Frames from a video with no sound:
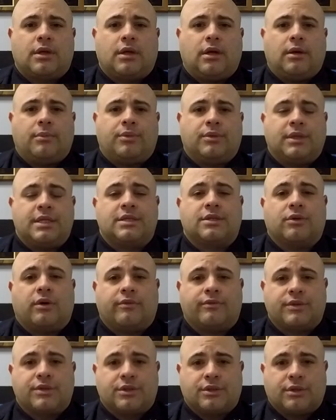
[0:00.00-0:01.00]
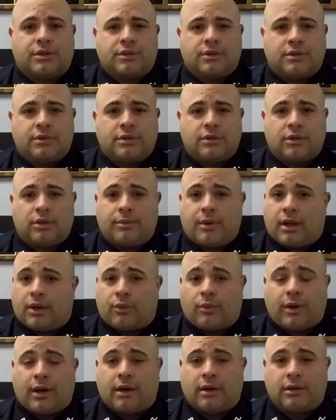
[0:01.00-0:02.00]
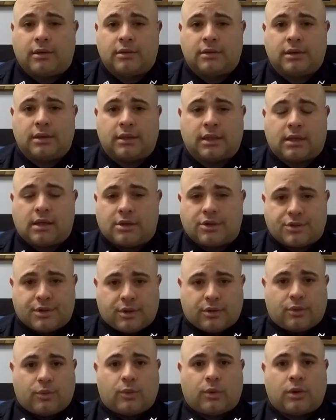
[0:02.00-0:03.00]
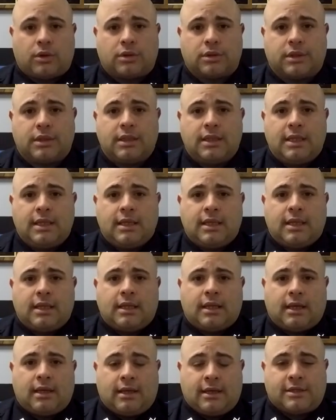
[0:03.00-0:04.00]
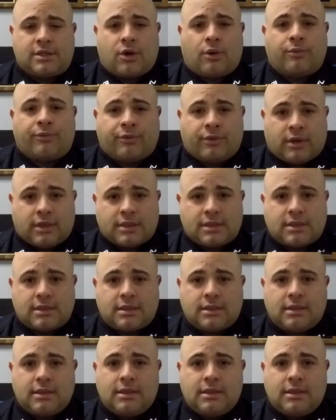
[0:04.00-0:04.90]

a police officer, no matter where in the country or the world, it hits home for us.